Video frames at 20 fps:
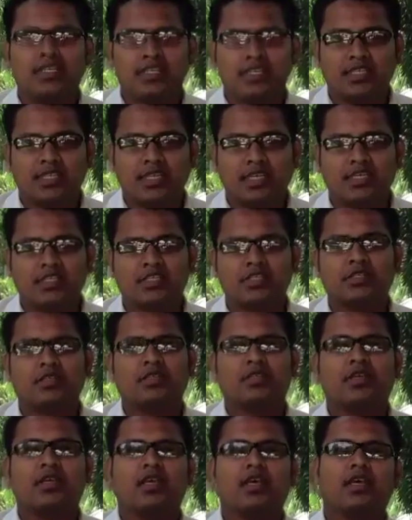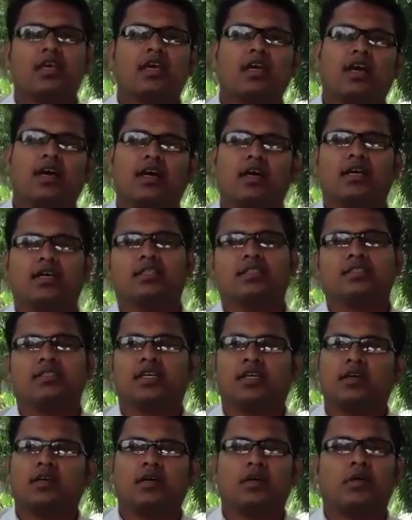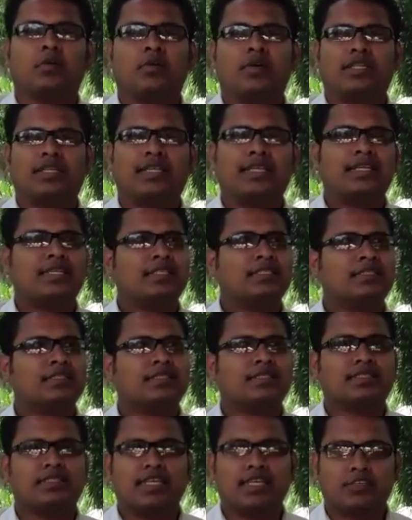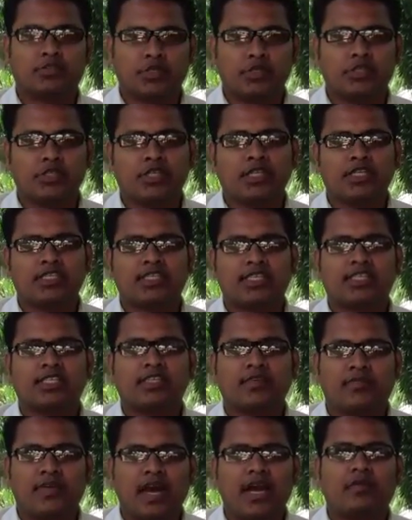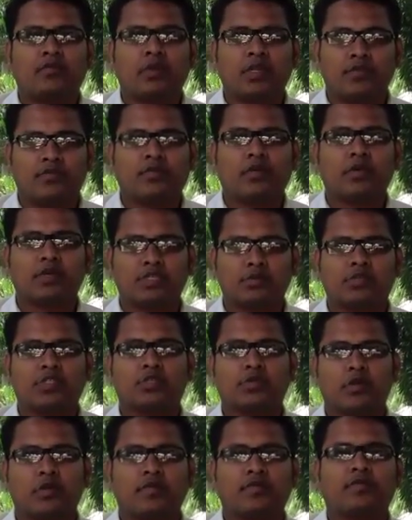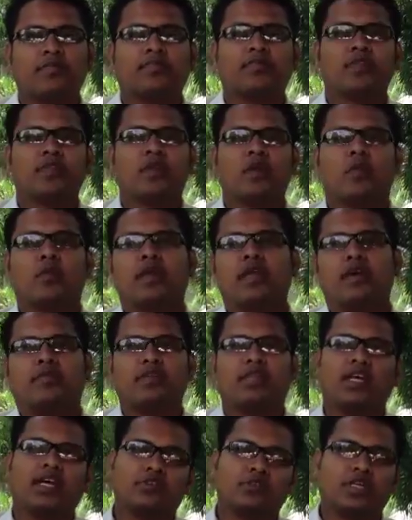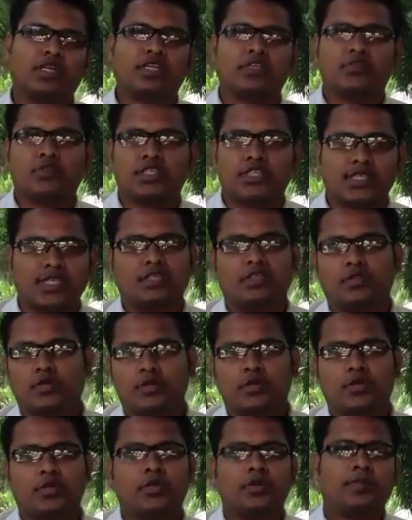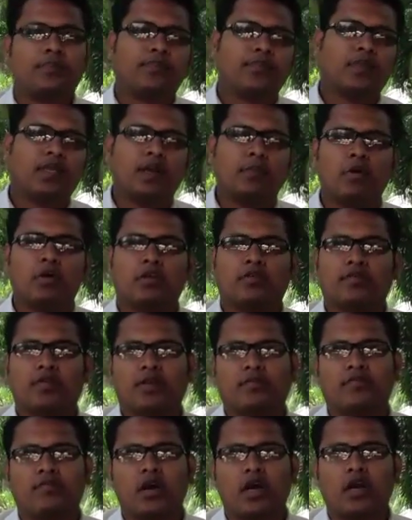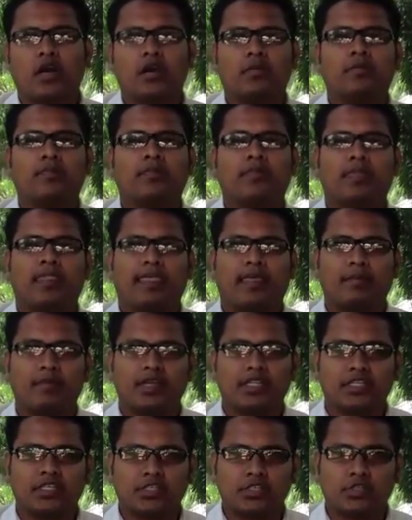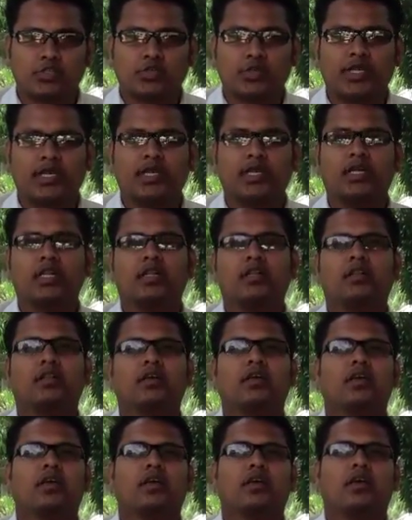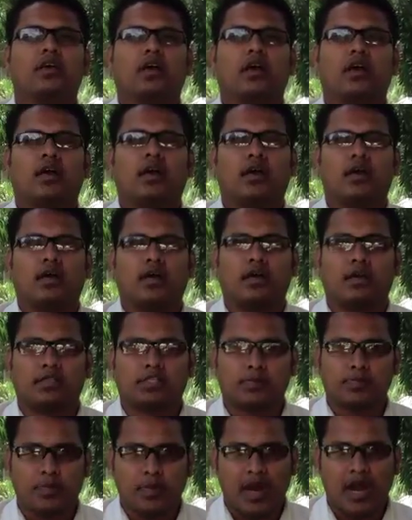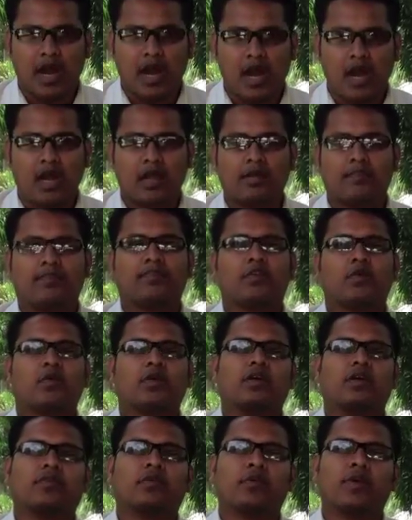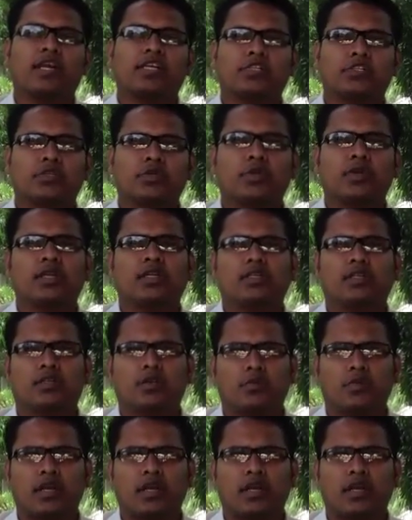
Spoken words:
a destination, and within the 365 Rainforest Reserve, we have a natural history center, a butterfly farm, a medicine trail, spa. We have a restaurant,